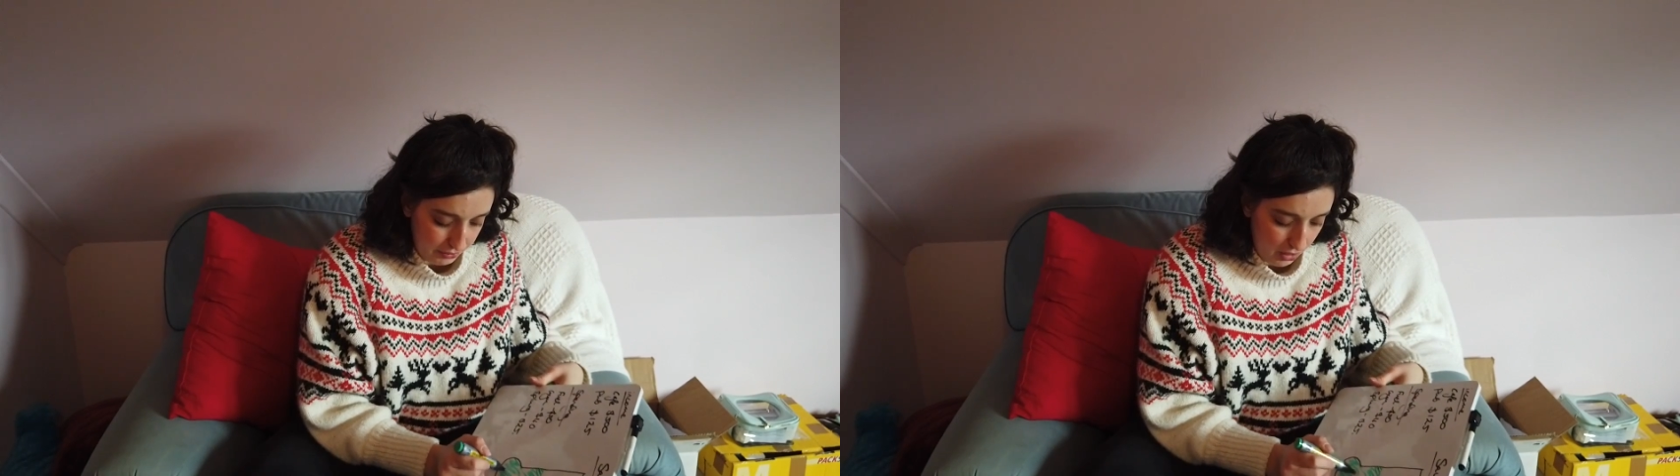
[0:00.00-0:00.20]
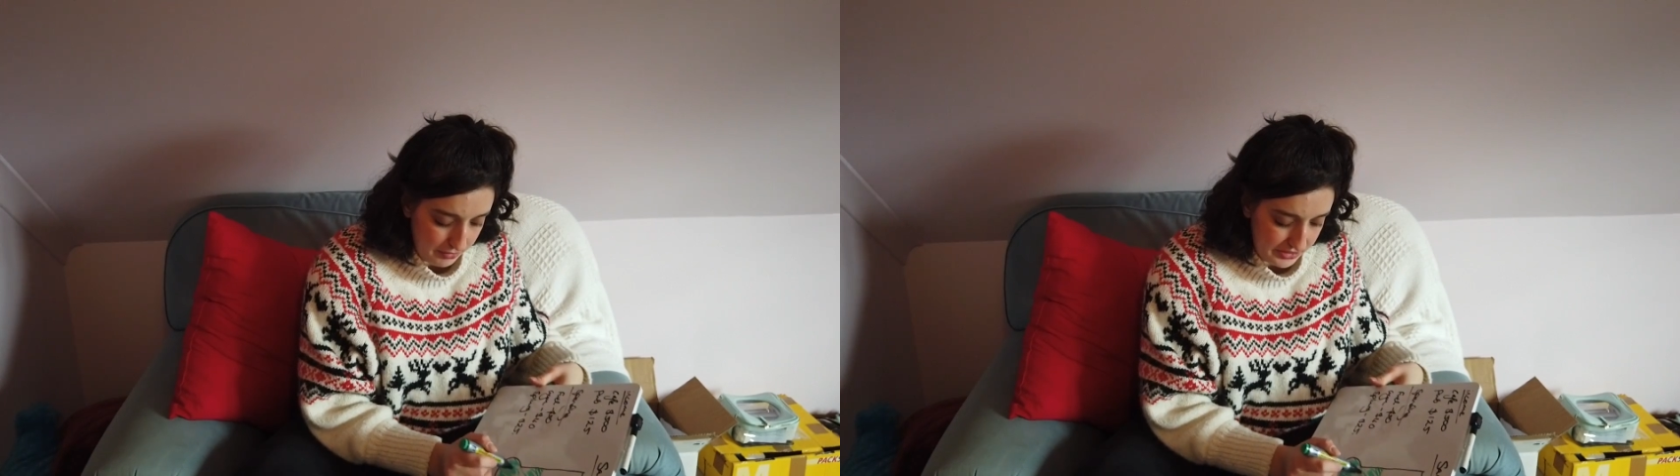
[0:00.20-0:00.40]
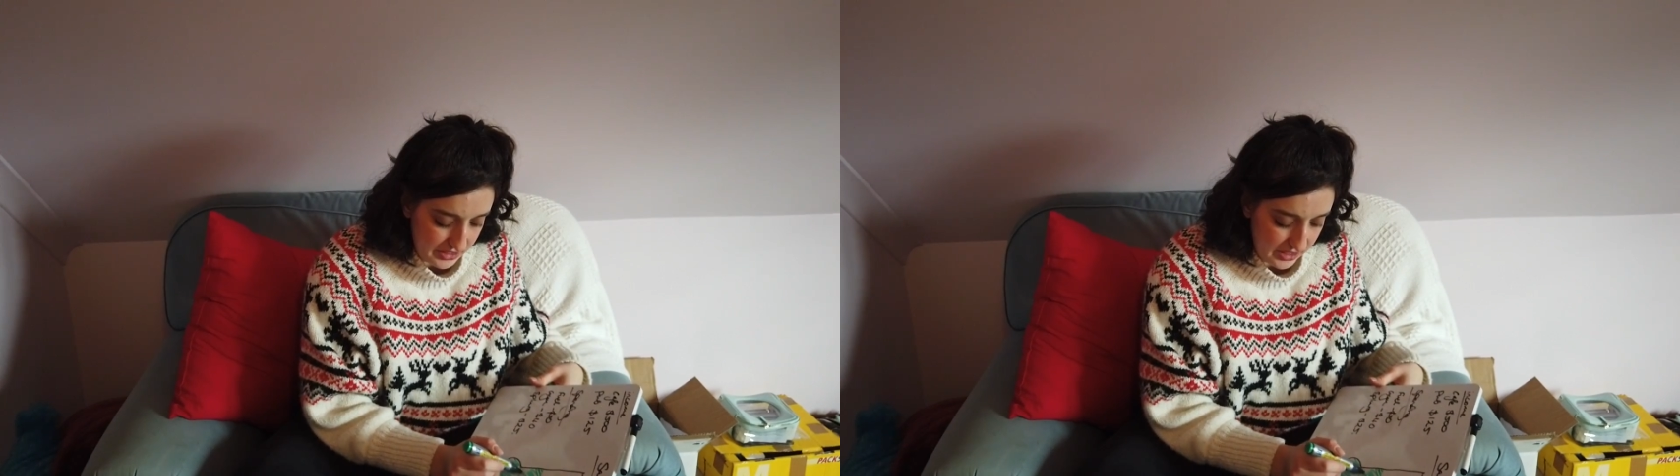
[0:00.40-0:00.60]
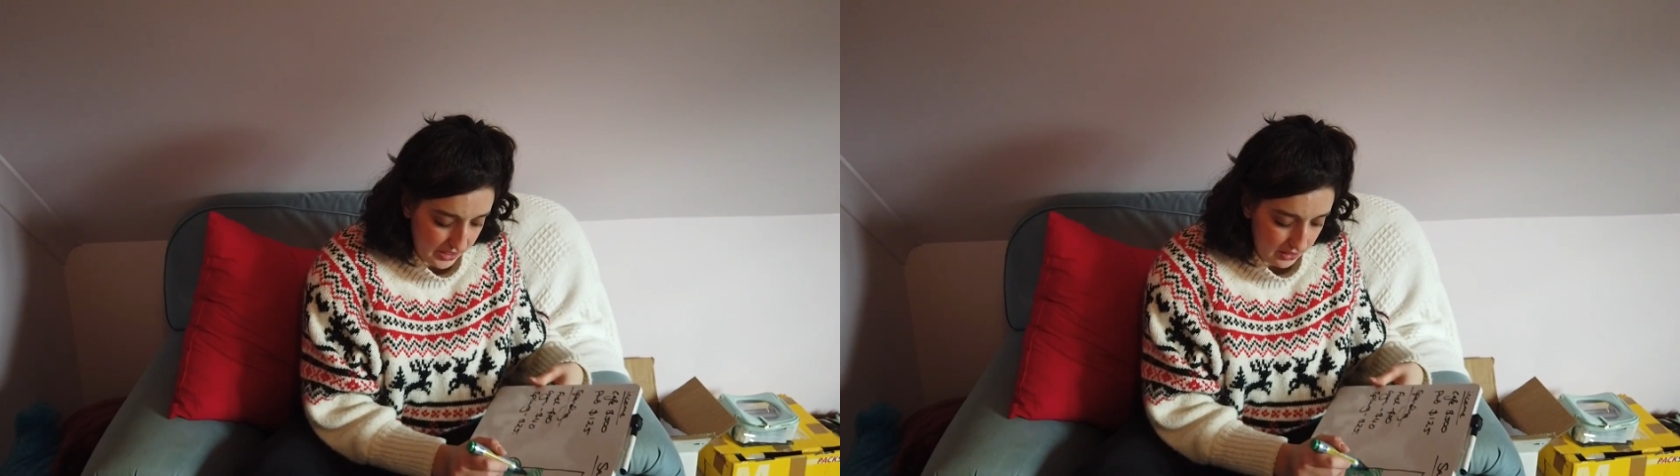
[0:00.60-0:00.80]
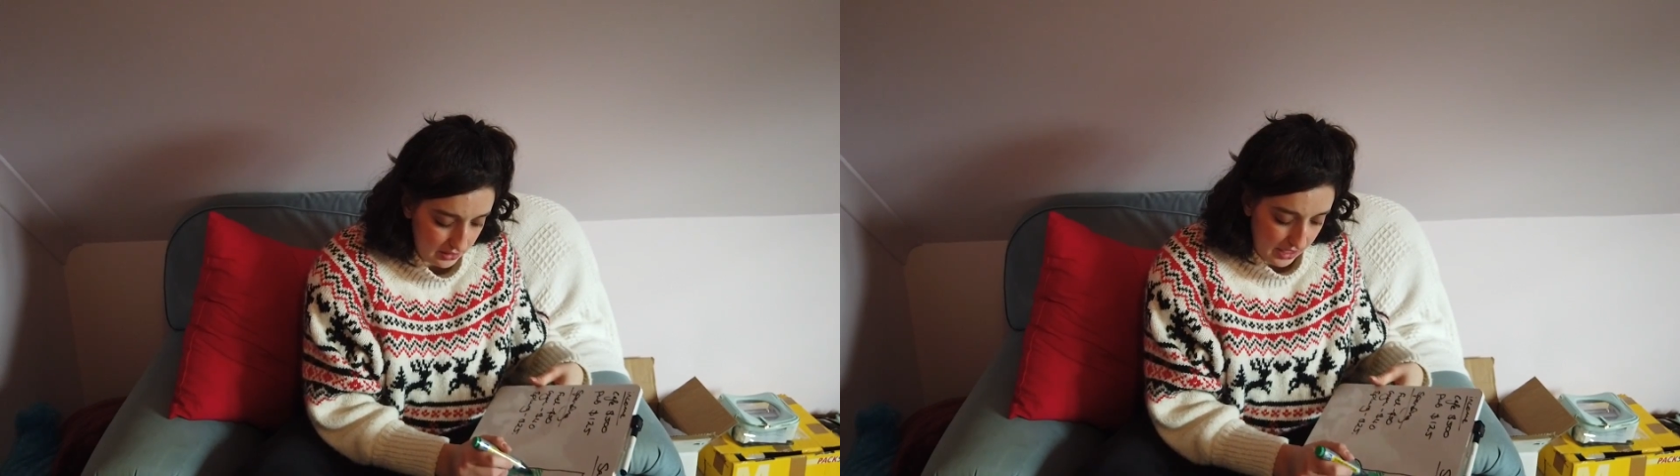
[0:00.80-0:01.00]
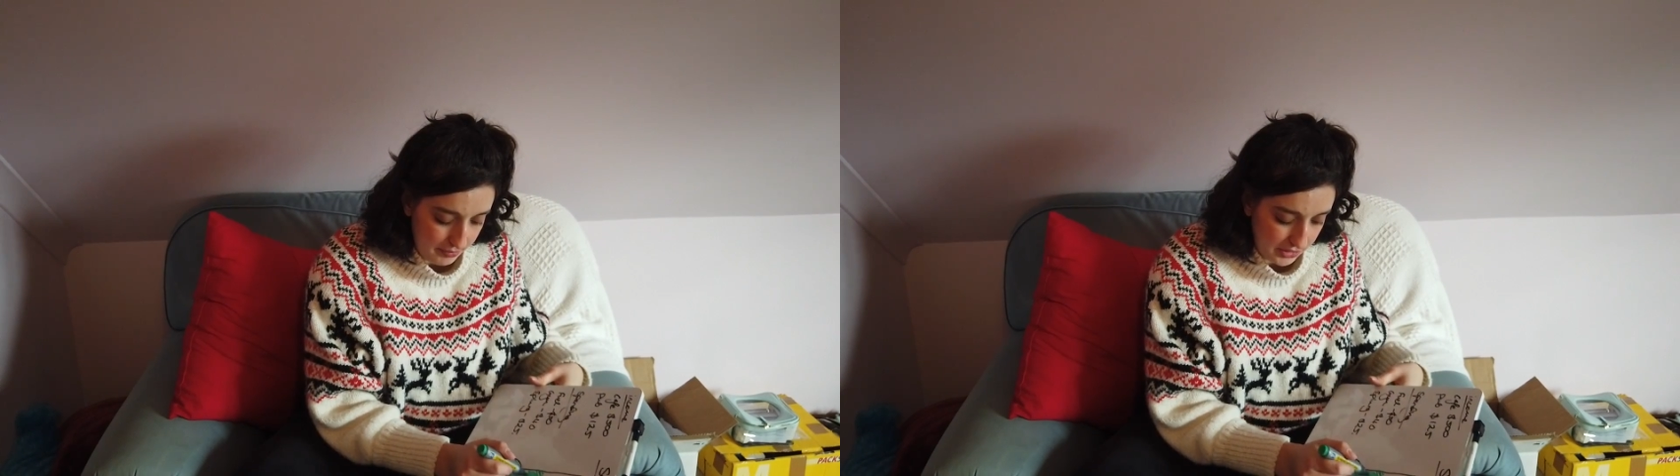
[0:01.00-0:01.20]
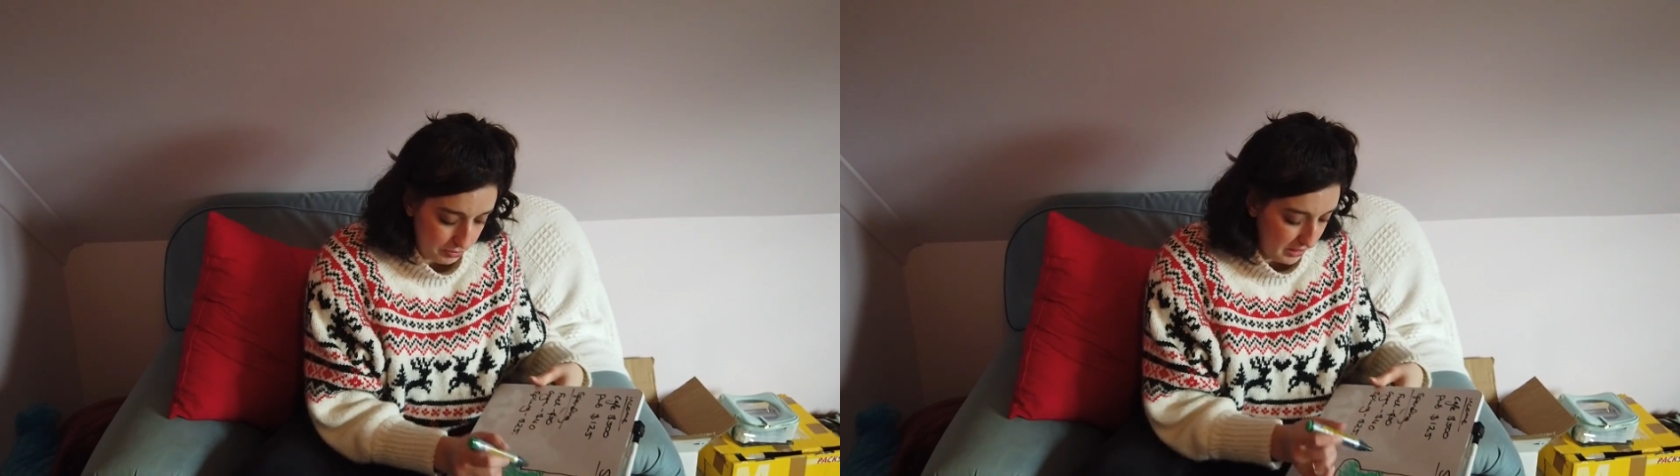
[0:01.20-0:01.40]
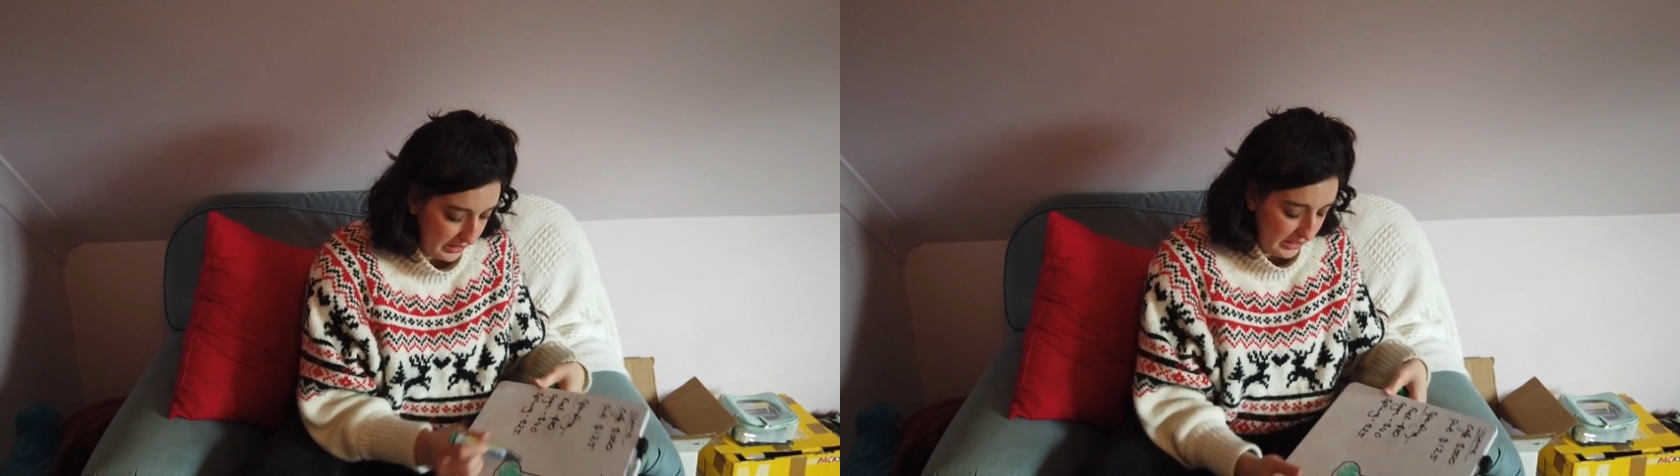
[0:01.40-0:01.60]
the barometer, how
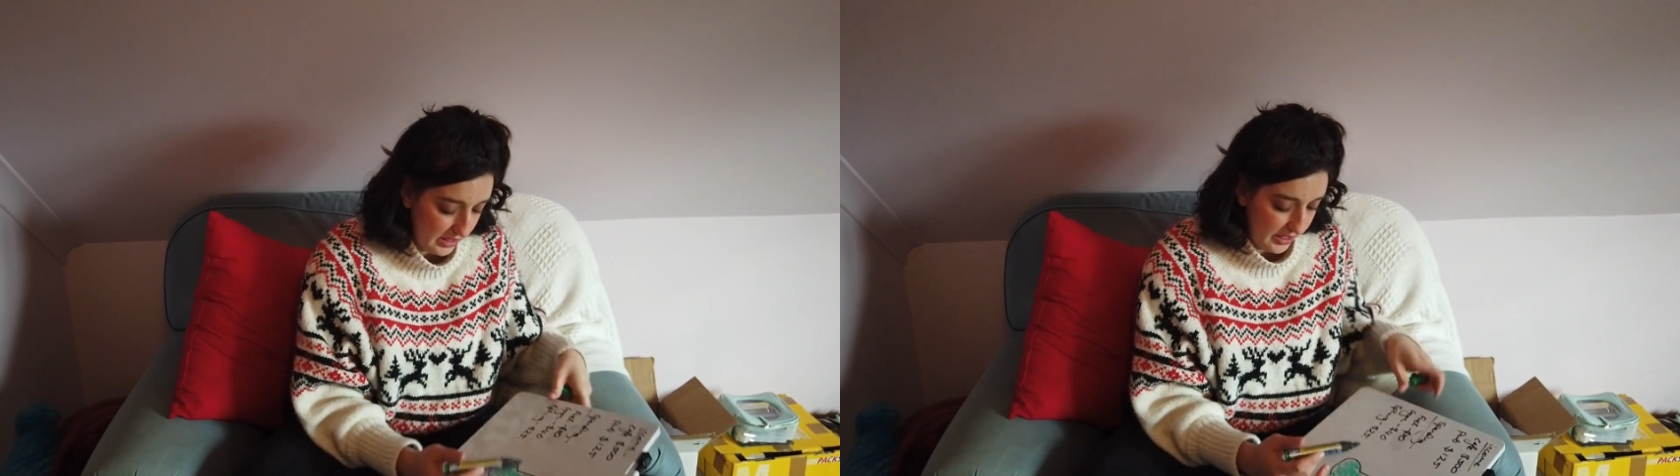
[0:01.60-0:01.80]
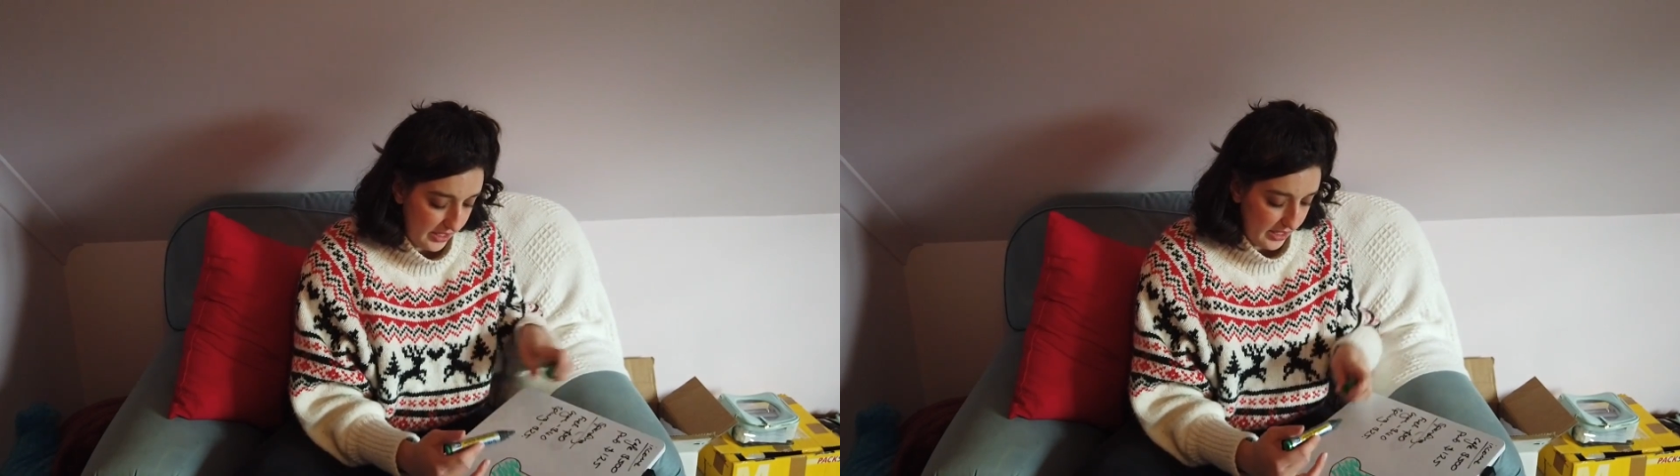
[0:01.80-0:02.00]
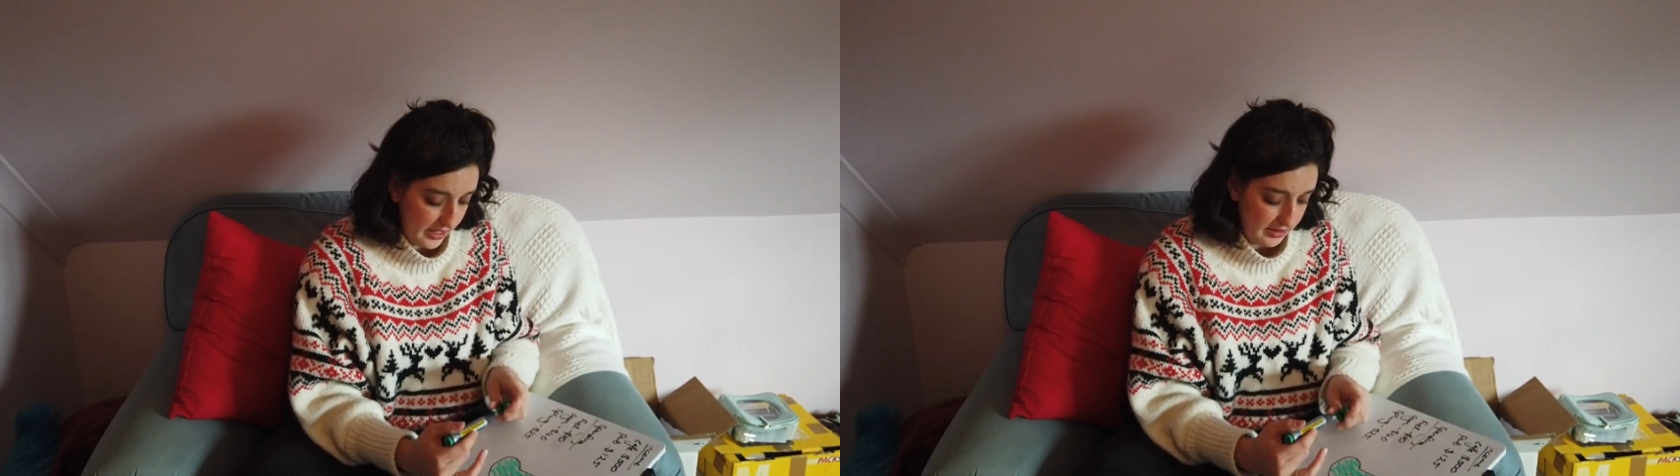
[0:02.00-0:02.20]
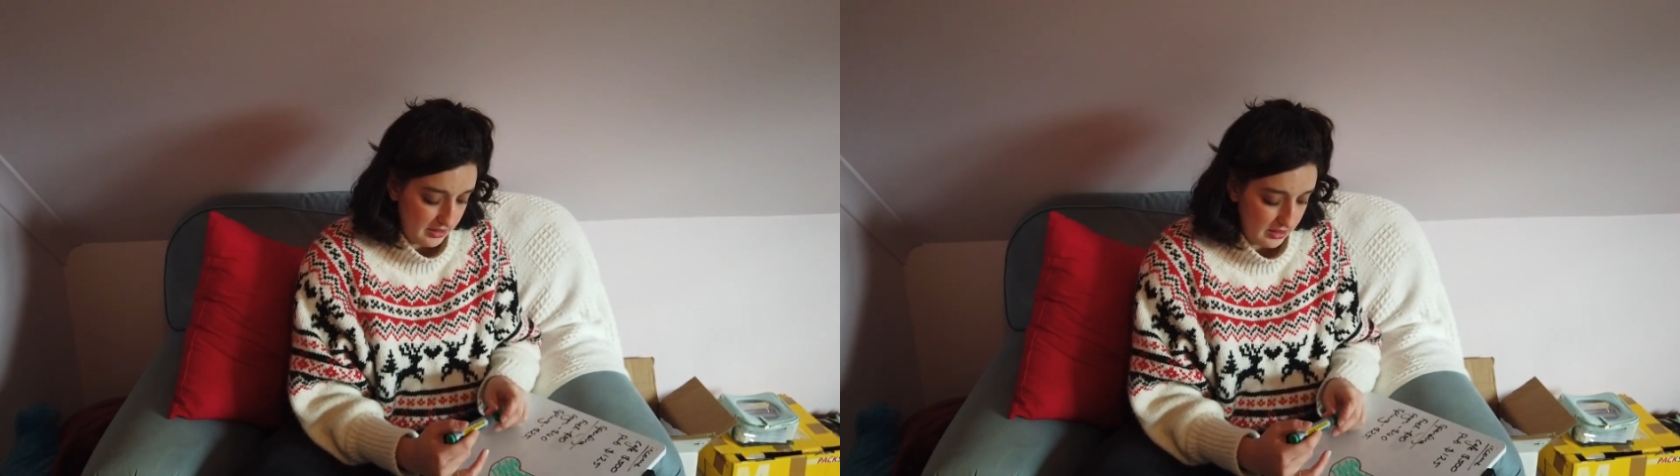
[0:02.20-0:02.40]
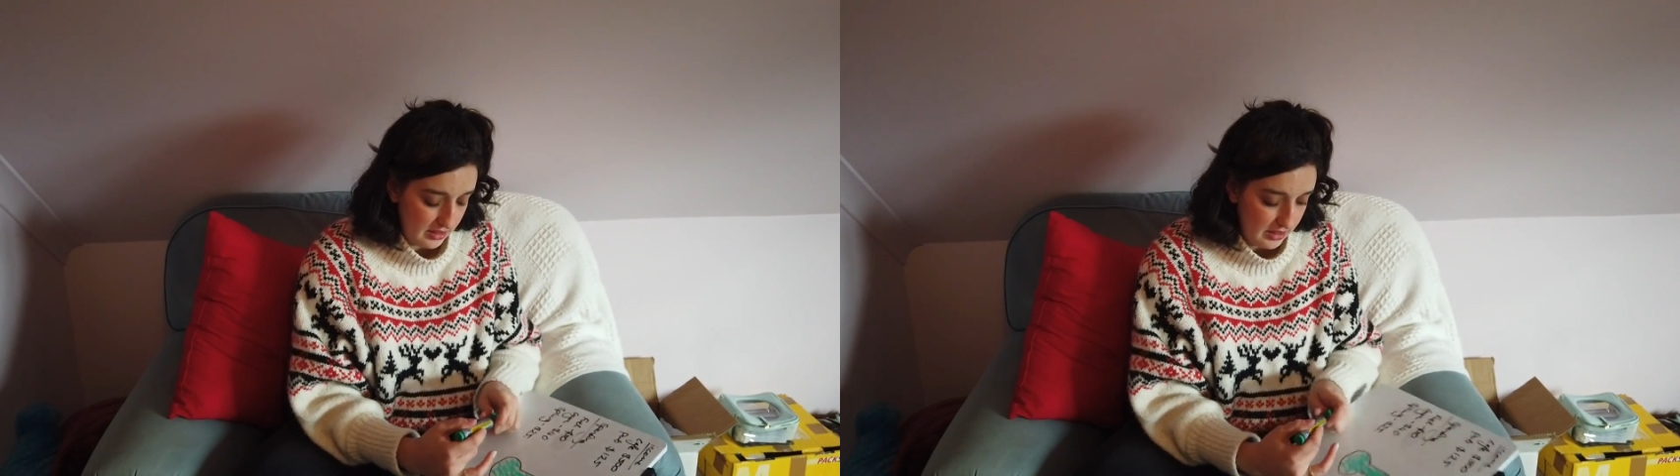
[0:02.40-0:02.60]
much money I had,